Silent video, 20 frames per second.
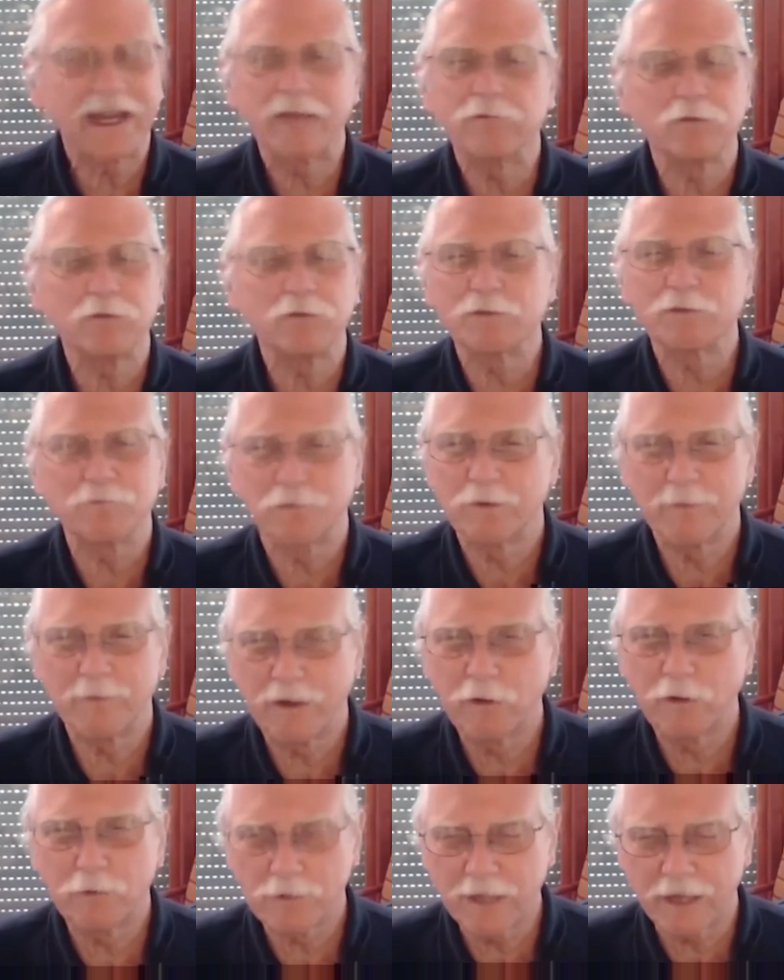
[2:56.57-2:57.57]
I've looked for my
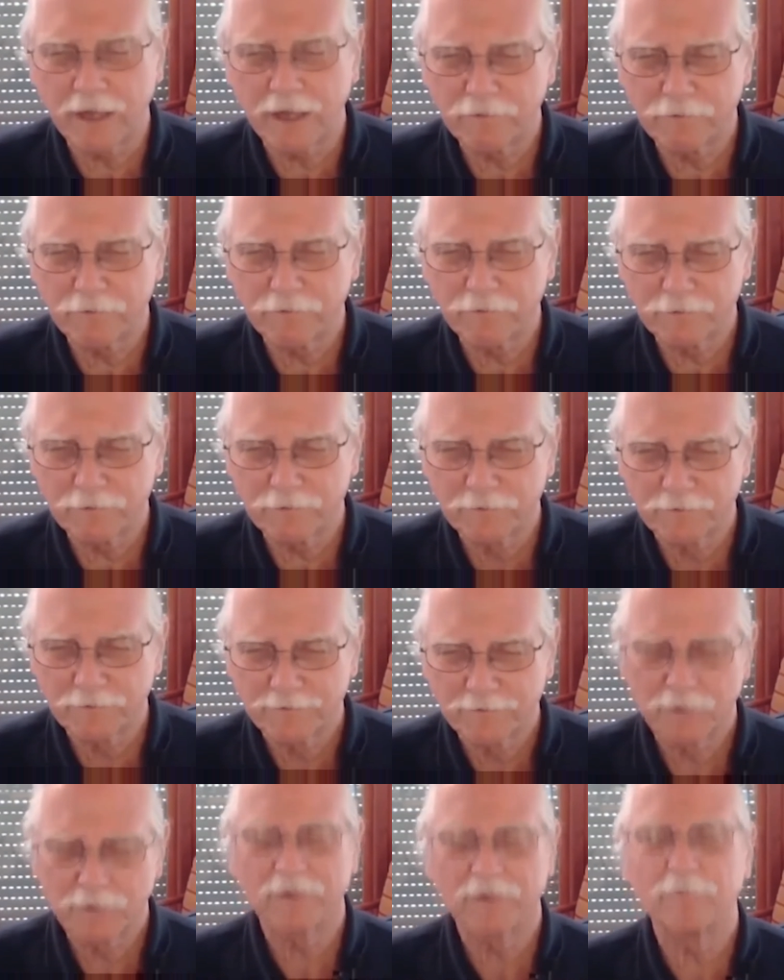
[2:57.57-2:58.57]
whole life.
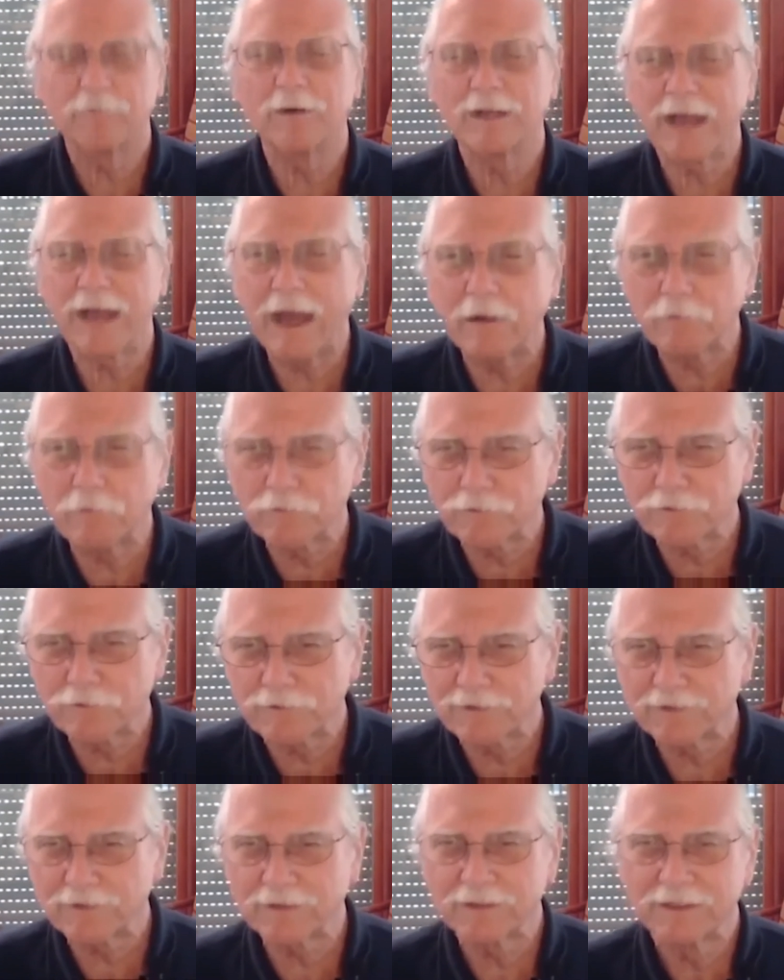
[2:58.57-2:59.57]
Or I want a house.